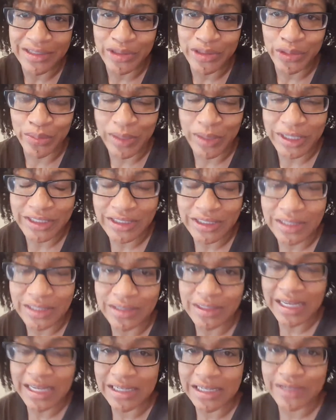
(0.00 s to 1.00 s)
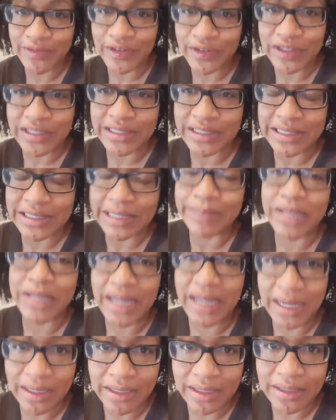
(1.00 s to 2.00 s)
too much and kids feel
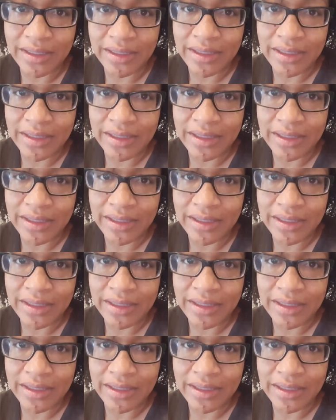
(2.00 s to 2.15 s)
intimidated?